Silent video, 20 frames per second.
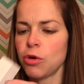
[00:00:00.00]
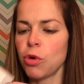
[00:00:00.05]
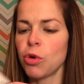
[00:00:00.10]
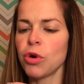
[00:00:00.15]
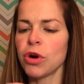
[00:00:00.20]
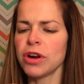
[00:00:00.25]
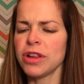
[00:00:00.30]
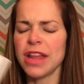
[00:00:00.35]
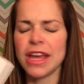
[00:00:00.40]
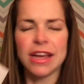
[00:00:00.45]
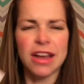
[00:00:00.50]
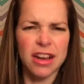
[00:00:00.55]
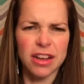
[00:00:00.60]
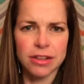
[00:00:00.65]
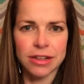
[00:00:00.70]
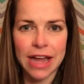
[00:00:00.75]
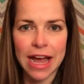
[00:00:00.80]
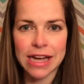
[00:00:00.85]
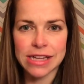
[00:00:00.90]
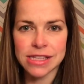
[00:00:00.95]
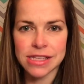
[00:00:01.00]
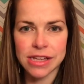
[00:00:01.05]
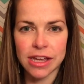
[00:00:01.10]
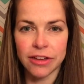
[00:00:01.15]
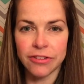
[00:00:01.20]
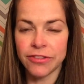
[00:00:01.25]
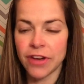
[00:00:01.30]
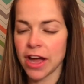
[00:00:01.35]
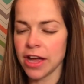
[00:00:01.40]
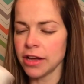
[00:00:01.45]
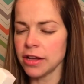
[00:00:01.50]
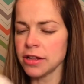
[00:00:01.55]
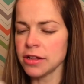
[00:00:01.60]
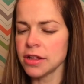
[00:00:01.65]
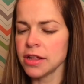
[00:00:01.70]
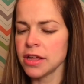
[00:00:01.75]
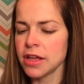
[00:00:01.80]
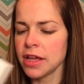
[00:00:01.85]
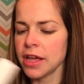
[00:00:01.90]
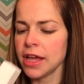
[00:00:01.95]
or like a glass nail file,
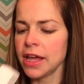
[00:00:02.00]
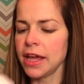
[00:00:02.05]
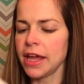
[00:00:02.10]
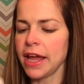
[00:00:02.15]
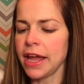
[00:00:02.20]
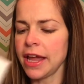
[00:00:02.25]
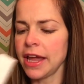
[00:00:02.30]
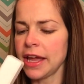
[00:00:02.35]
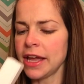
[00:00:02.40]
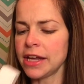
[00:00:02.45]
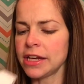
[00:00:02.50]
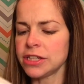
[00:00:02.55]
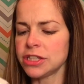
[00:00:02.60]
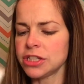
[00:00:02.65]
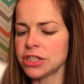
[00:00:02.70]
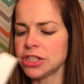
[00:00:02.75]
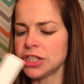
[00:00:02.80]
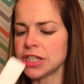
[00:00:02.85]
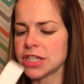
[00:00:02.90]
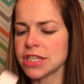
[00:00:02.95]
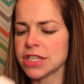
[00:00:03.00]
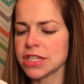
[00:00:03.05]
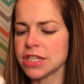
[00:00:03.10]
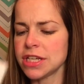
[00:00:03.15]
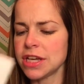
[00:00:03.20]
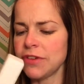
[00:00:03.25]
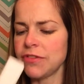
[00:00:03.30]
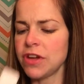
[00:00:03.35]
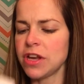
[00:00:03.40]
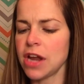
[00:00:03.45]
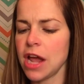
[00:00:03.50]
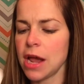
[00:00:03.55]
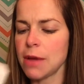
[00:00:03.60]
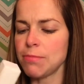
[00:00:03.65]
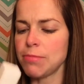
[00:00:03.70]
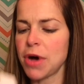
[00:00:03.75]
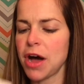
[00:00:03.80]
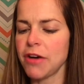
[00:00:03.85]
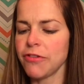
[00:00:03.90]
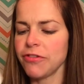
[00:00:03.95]
and just give it a
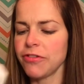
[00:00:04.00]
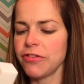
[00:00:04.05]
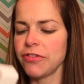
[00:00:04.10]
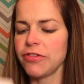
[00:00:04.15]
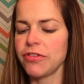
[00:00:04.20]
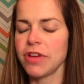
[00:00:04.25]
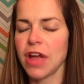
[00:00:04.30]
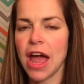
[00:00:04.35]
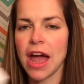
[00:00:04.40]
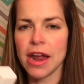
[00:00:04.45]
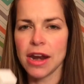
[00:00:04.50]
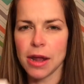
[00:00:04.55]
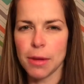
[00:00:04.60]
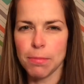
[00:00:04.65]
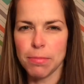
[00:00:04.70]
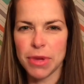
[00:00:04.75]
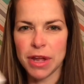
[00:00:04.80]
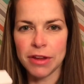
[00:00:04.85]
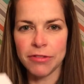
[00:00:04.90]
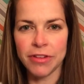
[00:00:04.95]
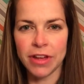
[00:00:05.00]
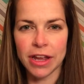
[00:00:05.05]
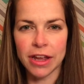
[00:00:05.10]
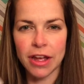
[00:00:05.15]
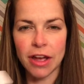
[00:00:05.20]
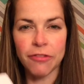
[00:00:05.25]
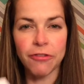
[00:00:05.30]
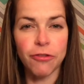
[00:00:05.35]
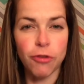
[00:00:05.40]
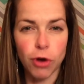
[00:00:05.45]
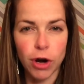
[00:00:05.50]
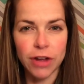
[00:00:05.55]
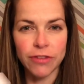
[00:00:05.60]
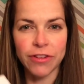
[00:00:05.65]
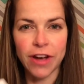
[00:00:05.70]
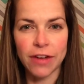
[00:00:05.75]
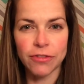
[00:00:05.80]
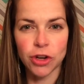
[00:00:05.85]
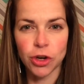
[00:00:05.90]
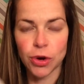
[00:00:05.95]
buff at a bit of a
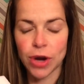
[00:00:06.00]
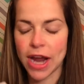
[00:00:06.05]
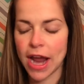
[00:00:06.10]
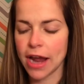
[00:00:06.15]
45-degree